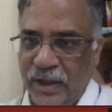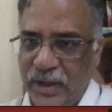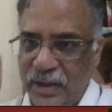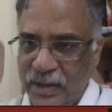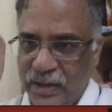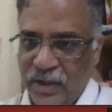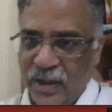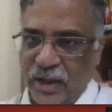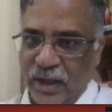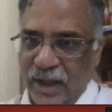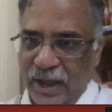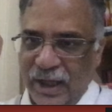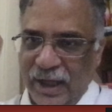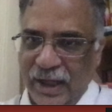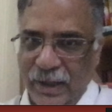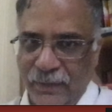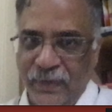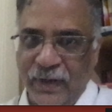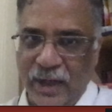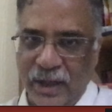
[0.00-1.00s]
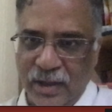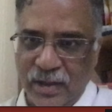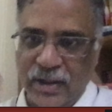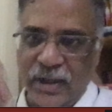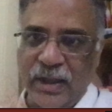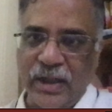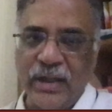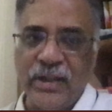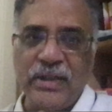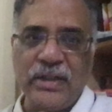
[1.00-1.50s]
this f hat,
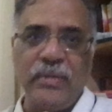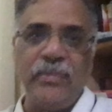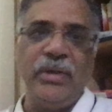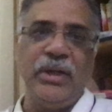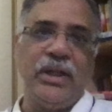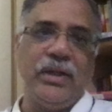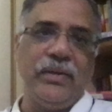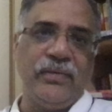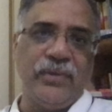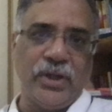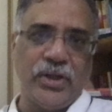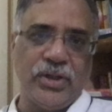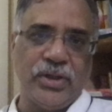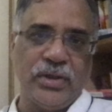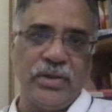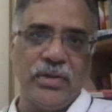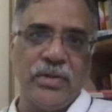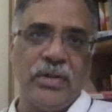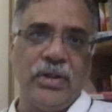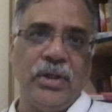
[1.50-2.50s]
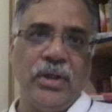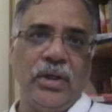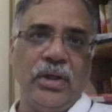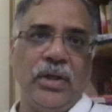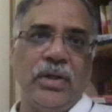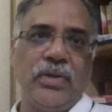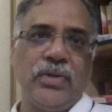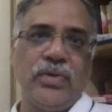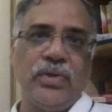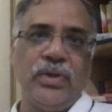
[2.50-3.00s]
that estimating function.
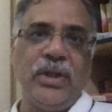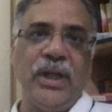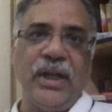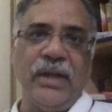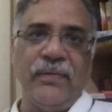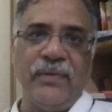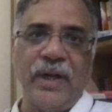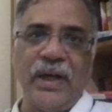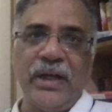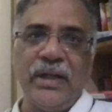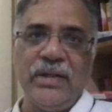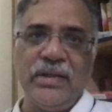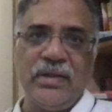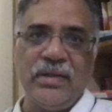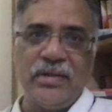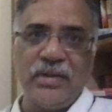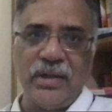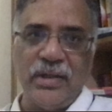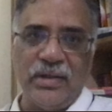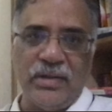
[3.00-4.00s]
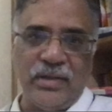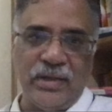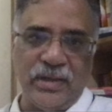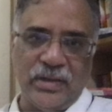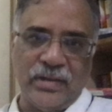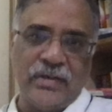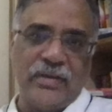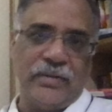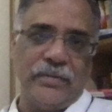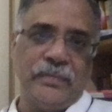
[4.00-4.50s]
So here f hat is
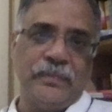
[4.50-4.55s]
this.